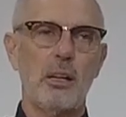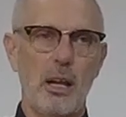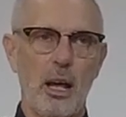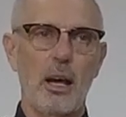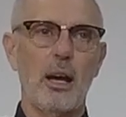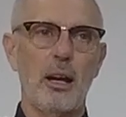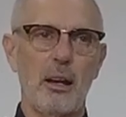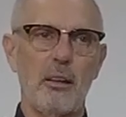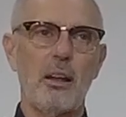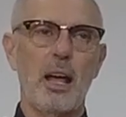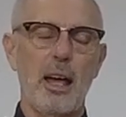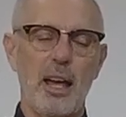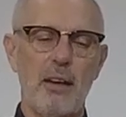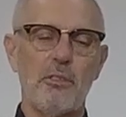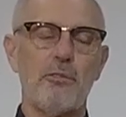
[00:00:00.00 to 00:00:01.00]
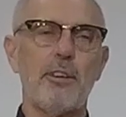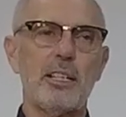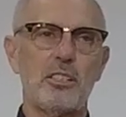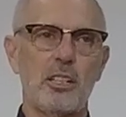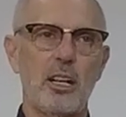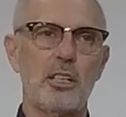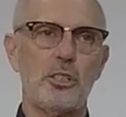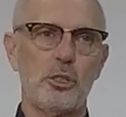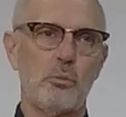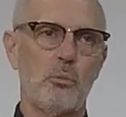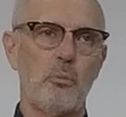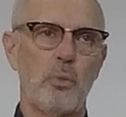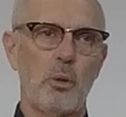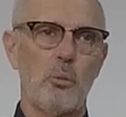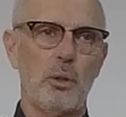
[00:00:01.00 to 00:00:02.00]
have a fascination
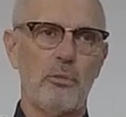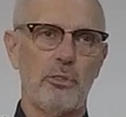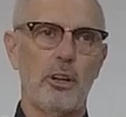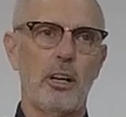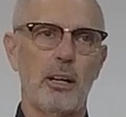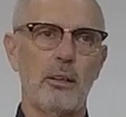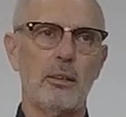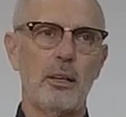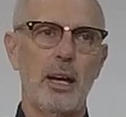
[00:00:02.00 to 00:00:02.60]
with fire,